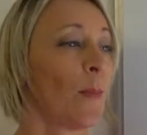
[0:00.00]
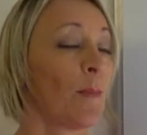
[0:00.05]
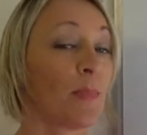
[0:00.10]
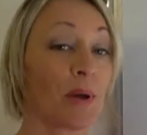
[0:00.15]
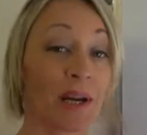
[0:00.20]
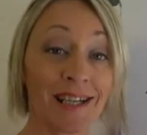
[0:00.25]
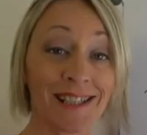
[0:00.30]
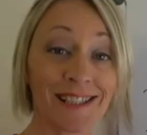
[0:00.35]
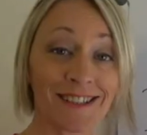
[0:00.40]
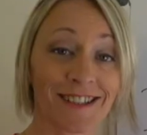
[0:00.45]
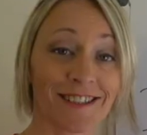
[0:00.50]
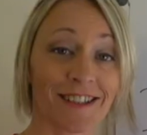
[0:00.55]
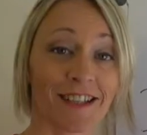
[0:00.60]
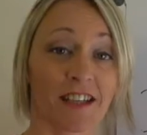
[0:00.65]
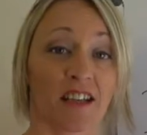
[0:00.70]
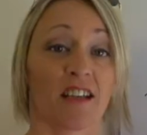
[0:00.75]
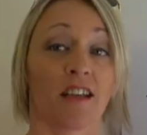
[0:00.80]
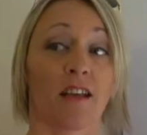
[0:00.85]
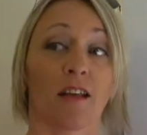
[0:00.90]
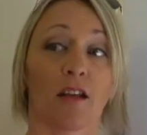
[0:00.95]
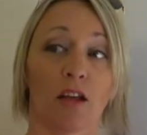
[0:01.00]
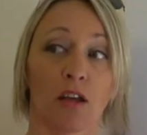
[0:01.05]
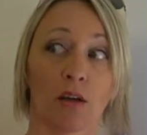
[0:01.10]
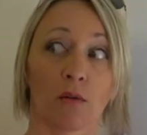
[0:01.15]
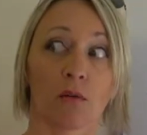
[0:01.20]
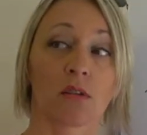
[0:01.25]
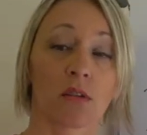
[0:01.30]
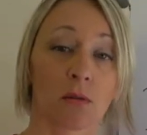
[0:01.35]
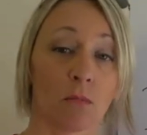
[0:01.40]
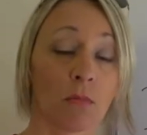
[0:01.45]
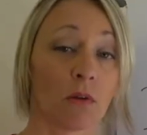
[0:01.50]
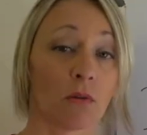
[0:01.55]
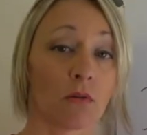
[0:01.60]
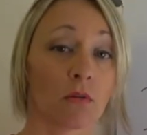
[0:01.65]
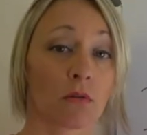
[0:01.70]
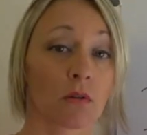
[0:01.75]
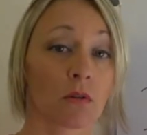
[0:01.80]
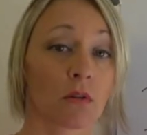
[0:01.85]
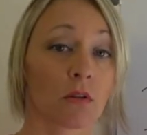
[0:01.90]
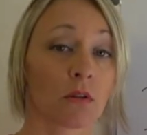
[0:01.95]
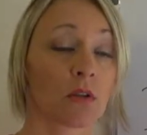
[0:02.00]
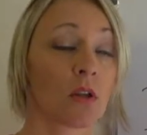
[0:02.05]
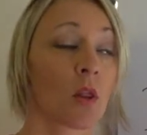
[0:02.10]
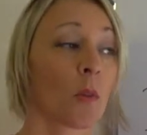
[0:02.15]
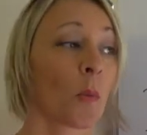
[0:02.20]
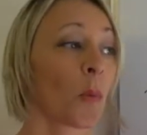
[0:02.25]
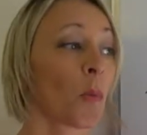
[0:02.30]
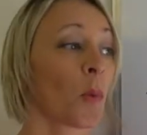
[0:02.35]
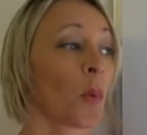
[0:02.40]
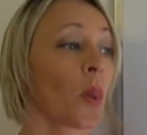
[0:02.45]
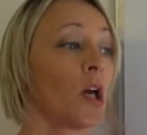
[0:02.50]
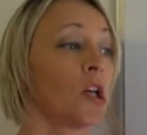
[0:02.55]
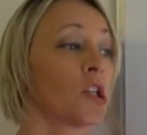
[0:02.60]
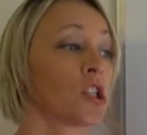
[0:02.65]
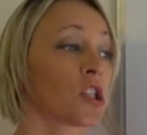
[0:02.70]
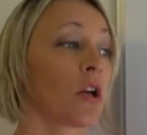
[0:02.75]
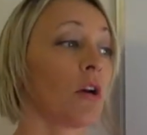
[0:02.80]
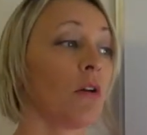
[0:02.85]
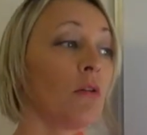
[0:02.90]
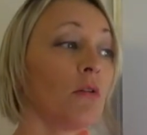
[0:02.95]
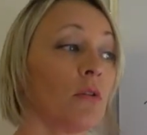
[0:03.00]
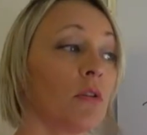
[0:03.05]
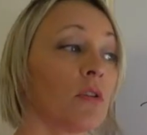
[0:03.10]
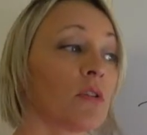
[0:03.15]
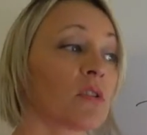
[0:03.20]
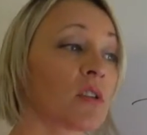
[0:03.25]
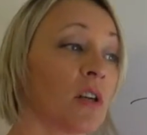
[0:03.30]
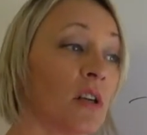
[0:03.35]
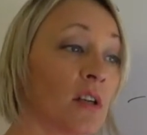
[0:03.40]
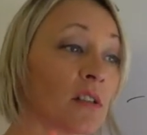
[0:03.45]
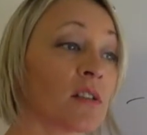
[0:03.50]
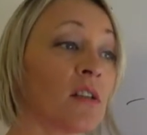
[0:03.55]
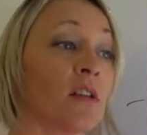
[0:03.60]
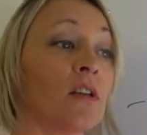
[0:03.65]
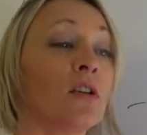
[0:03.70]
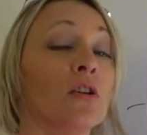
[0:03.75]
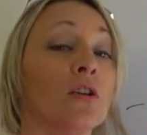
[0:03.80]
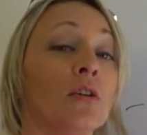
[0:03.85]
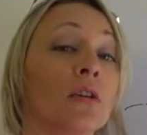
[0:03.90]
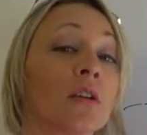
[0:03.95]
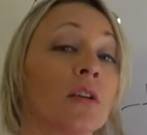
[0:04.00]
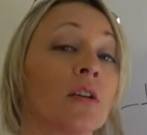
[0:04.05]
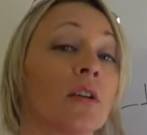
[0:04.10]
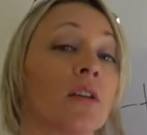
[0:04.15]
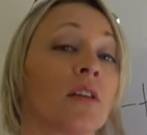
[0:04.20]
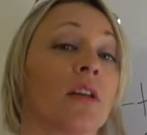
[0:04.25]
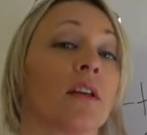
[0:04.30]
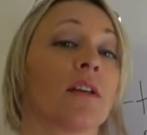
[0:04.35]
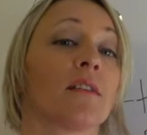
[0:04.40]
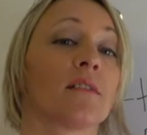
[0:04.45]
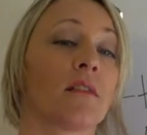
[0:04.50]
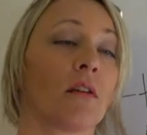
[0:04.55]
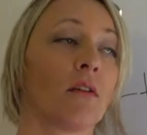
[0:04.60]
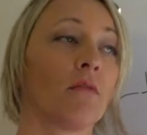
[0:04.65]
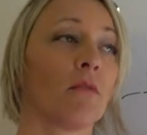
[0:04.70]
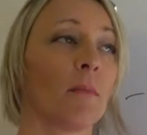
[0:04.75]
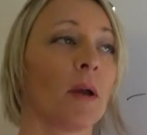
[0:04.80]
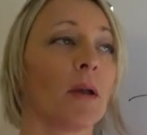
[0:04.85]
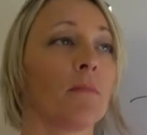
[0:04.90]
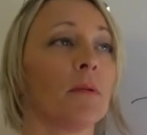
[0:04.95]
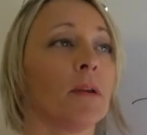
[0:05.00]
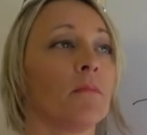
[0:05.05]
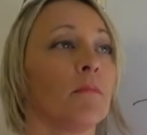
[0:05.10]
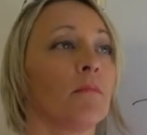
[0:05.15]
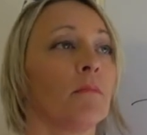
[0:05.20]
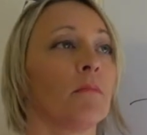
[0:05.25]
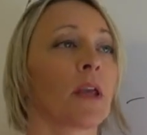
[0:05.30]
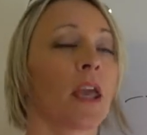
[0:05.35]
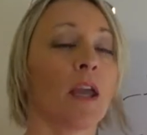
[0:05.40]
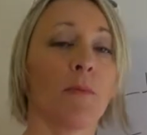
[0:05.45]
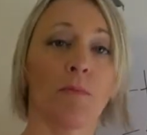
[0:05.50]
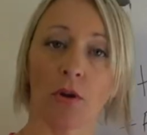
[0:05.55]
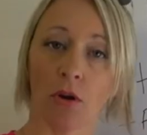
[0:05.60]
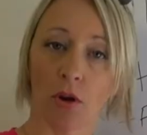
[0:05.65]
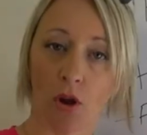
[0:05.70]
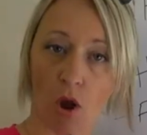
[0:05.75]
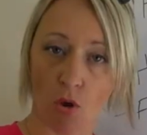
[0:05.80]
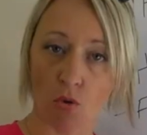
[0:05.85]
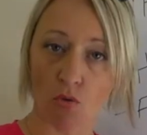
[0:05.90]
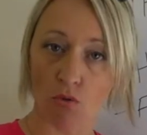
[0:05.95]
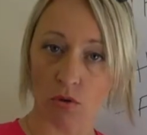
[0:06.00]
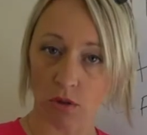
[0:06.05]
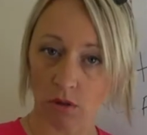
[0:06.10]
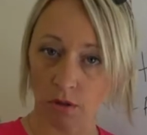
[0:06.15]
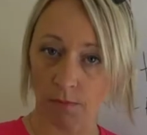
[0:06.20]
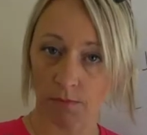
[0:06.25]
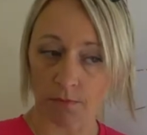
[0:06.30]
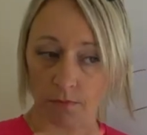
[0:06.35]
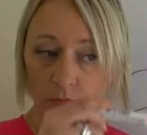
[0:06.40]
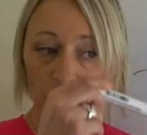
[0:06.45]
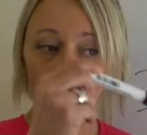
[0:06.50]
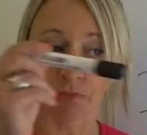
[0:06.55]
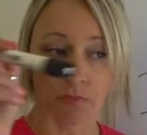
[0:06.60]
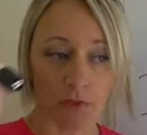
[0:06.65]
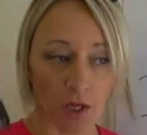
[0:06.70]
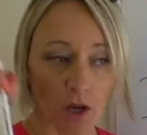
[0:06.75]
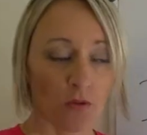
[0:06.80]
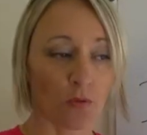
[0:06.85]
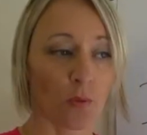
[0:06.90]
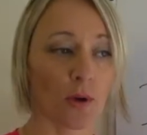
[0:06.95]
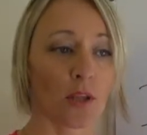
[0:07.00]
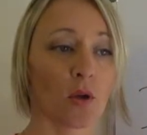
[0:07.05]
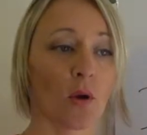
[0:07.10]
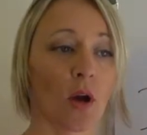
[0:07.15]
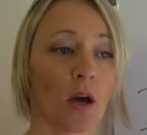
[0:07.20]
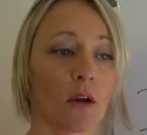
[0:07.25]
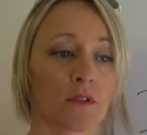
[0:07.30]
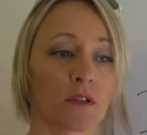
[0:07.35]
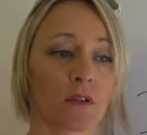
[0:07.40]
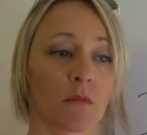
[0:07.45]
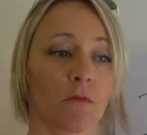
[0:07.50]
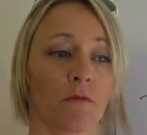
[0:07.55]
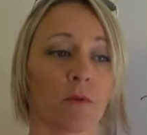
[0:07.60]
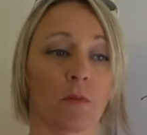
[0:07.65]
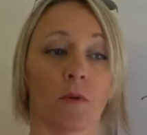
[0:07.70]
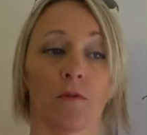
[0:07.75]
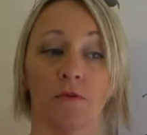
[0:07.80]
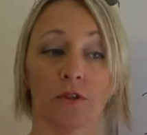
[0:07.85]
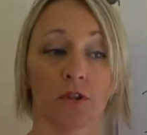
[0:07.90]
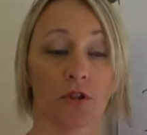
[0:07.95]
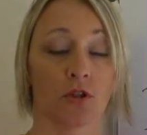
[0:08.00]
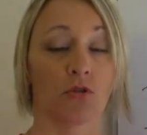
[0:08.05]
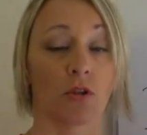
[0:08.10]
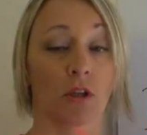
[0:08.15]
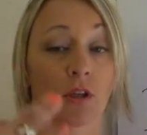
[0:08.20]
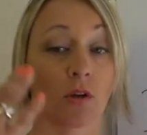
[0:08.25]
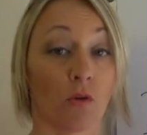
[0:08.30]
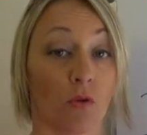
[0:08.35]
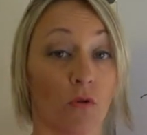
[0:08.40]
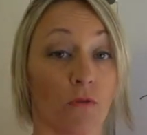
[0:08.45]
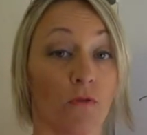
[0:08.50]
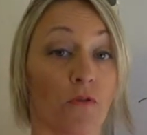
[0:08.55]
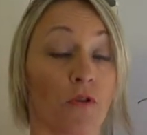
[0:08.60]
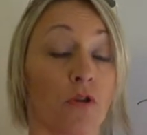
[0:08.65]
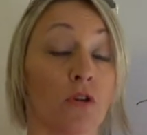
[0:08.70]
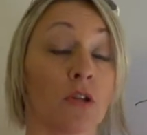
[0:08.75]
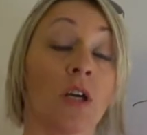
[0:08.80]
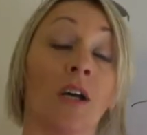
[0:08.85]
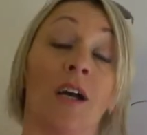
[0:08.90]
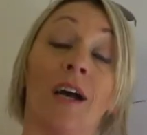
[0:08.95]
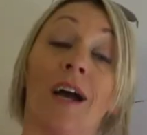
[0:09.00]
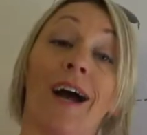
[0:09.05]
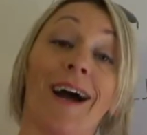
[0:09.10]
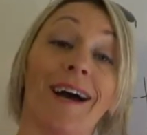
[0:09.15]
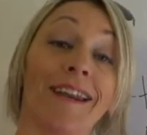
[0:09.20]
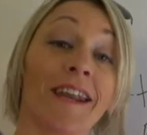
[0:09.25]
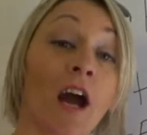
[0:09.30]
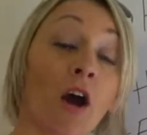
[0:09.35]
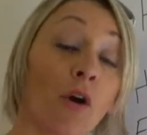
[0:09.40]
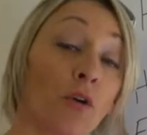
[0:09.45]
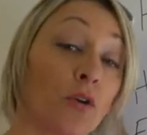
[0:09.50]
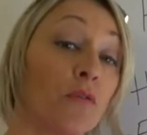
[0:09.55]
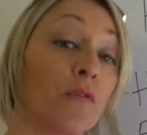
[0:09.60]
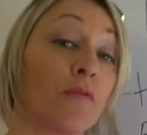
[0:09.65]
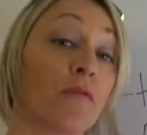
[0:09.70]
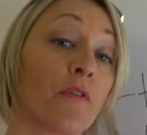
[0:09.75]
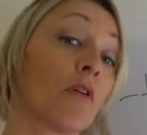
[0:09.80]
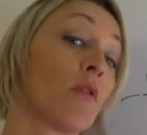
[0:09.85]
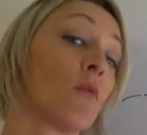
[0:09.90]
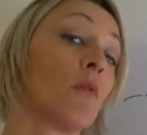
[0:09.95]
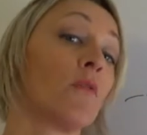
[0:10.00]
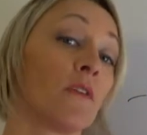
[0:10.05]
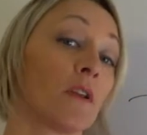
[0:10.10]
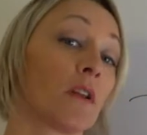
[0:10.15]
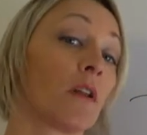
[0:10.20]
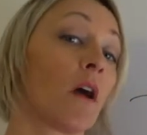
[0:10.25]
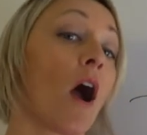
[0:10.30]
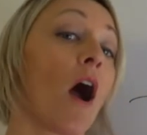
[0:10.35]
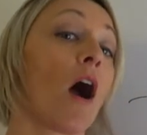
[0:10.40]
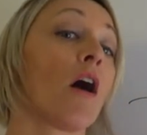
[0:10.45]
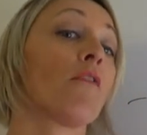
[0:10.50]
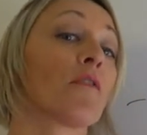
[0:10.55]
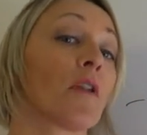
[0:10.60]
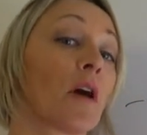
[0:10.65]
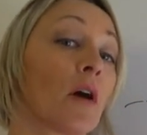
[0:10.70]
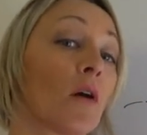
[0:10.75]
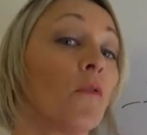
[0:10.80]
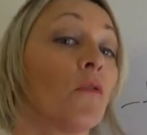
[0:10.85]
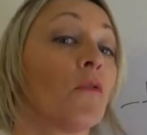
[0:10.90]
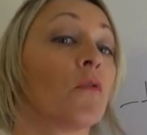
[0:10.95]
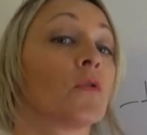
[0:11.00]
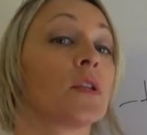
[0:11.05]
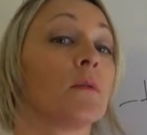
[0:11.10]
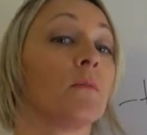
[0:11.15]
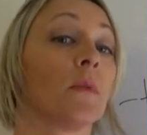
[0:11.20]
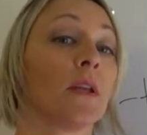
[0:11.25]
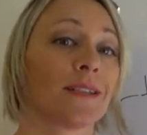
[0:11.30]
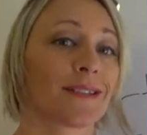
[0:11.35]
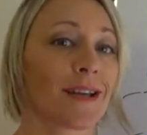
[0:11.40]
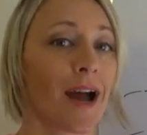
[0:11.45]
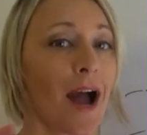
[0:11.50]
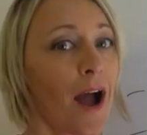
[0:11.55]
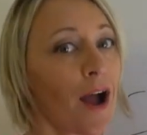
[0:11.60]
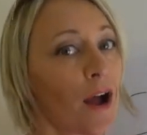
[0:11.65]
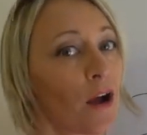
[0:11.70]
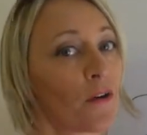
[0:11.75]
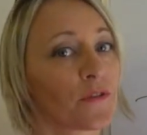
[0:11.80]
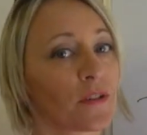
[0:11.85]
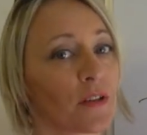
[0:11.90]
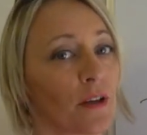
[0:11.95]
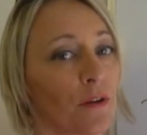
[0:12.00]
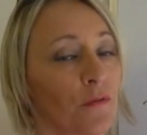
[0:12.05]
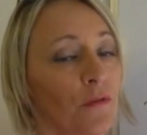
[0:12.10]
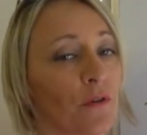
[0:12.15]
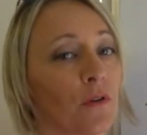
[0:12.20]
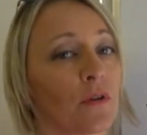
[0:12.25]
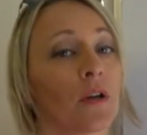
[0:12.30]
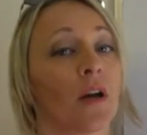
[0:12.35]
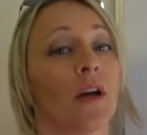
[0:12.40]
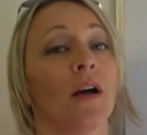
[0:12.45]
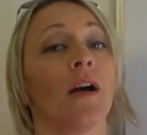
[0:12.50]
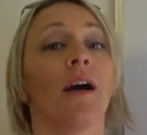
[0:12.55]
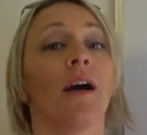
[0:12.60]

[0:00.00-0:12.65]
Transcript: But actually, it was the milk. So start to look at things, like maybe keep a note of when you have something, whether it's a drink or food, and how you feel within like half an hour, 40 minutes after that food,